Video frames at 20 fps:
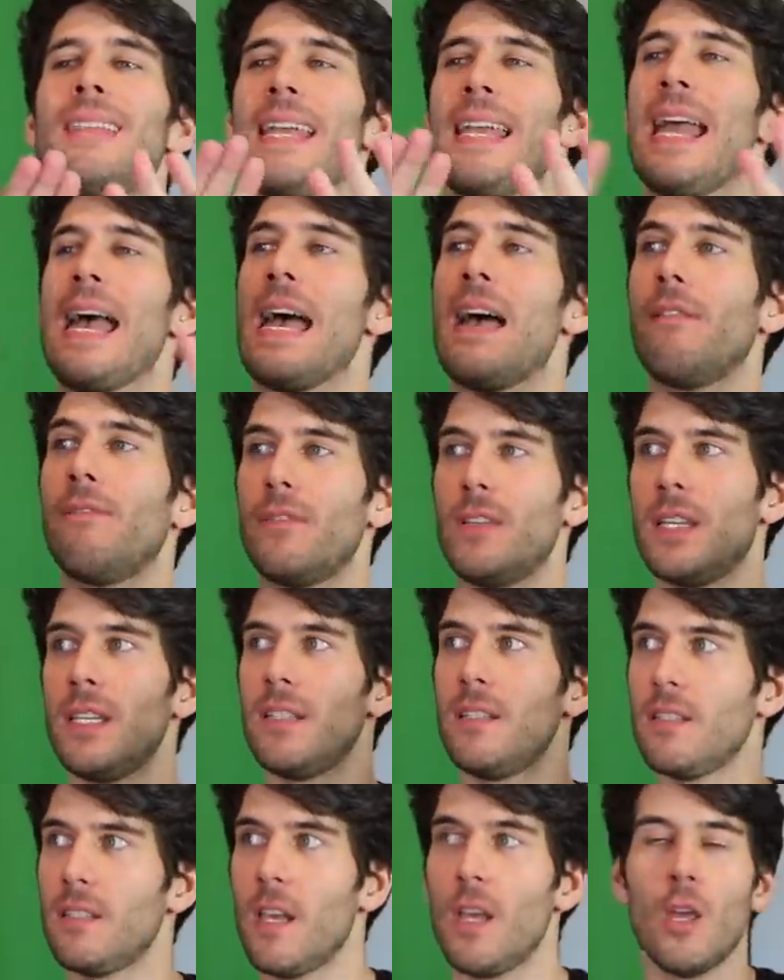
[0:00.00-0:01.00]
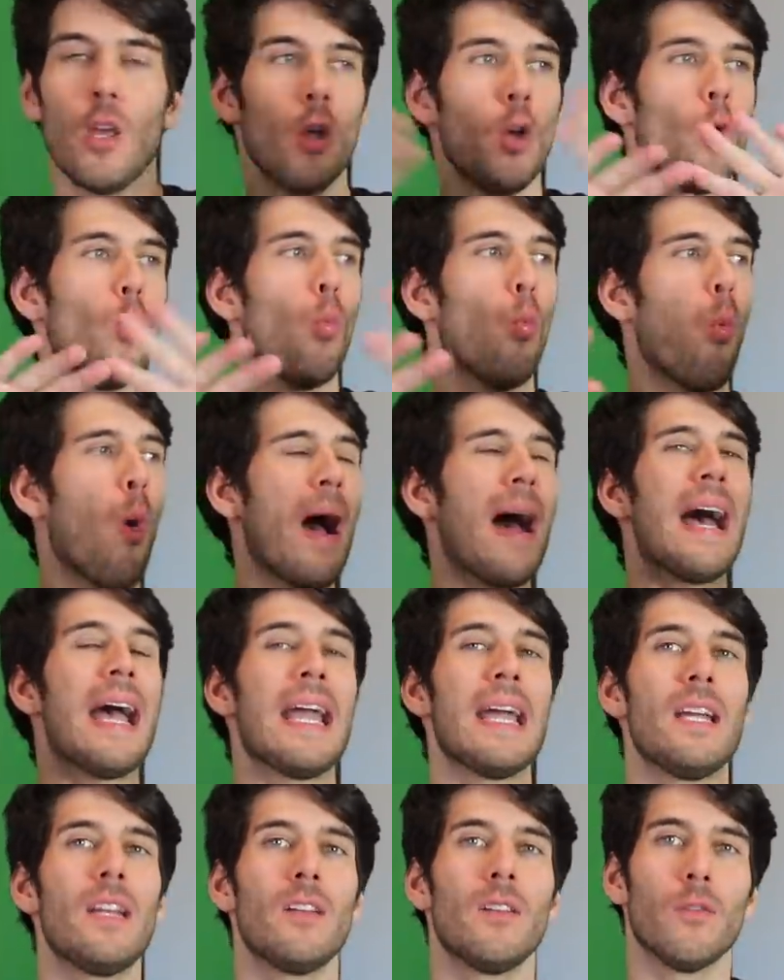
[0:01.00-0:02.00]
they have this
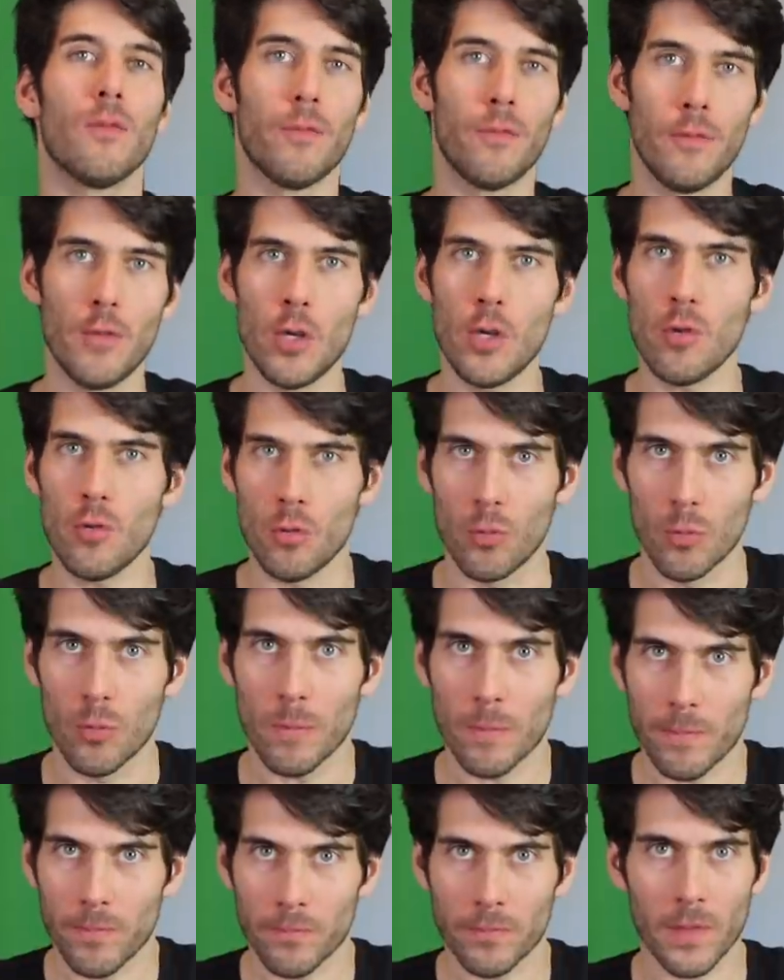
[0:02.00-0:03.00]
wide view